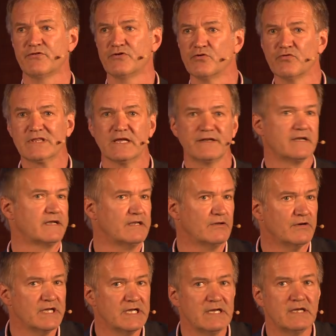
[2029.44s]
you're a North London
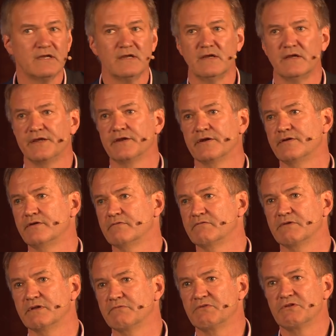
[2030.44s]
lawyer, you know,
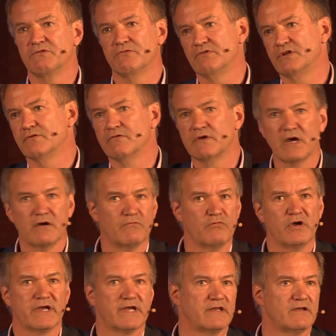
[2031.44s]
you can go and
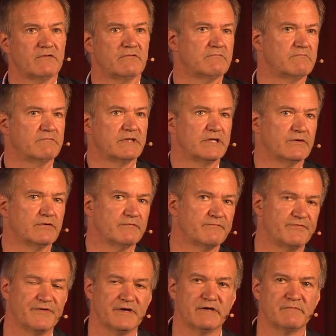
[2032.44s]
work in your
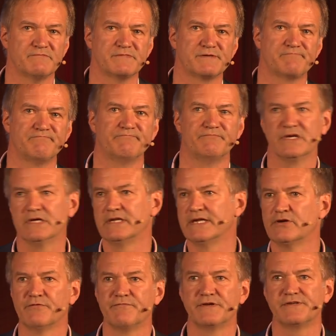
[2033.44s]
firm's
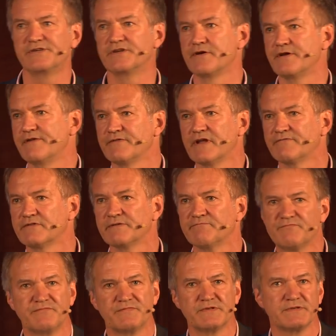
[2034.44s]
Berlin office. You don't even have to,
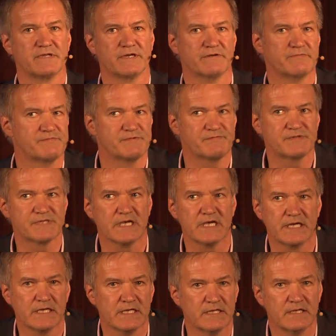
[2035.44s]
you know,
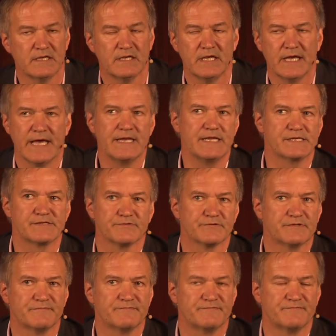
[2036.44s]
sign any
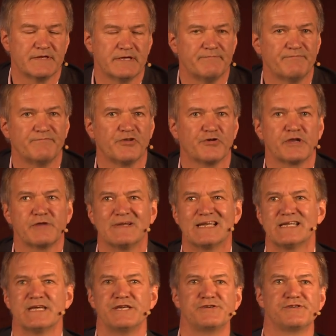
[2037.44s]
sort of
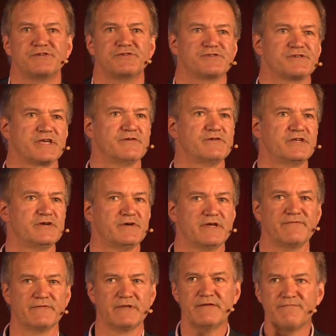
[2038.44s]
documentation. You just go and do
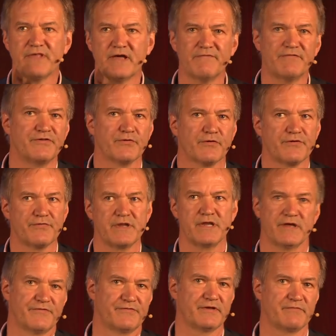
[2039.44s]
it and live there for 2 or 3
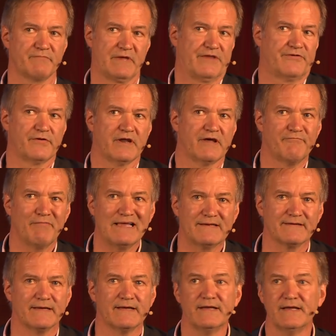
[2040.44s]
years. It makes your life
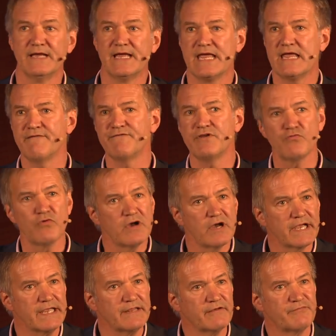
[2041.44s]
better. If you
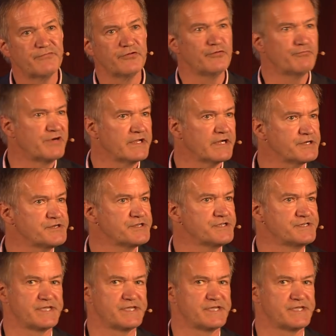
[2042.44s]
work in the food production